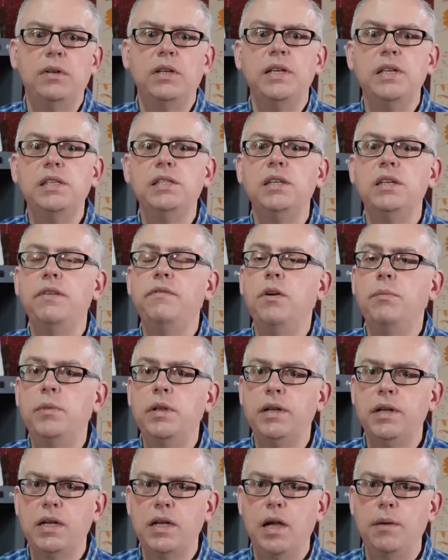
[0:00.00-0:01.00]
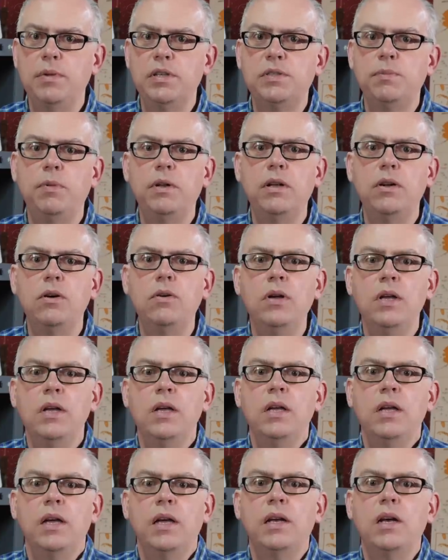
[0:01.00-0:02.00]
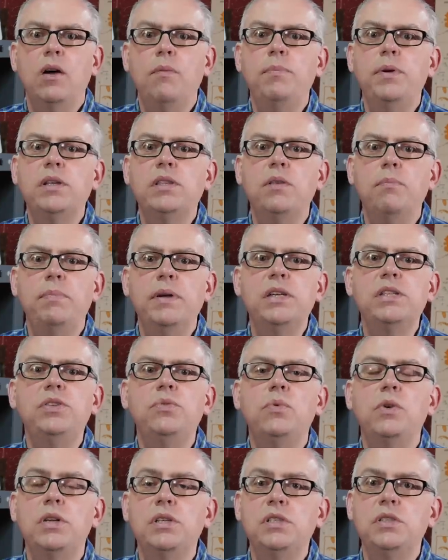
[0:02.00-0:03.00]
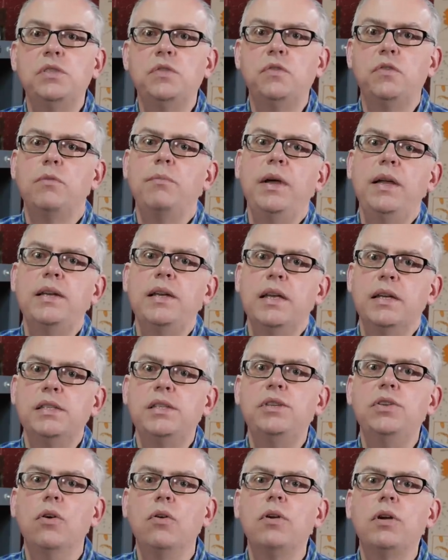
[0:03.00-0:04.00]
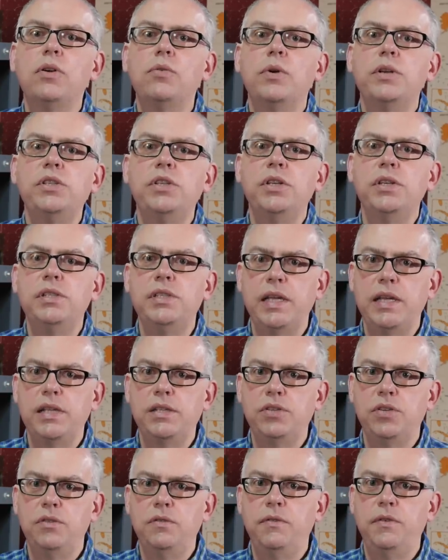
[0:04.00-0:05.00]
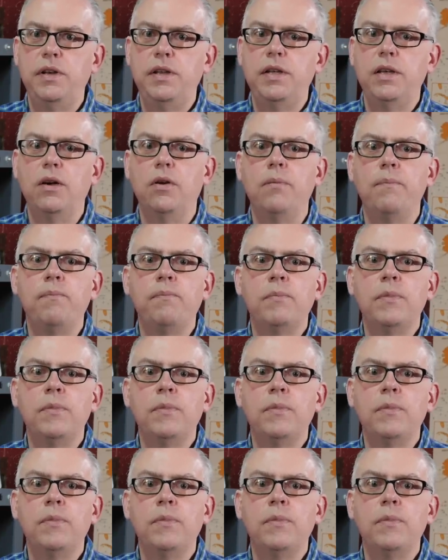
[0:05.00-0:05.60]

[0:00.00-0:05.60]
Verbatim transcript: Please leave them in the comments below, and I'll pick the best ones for my next Your Questions Answered video.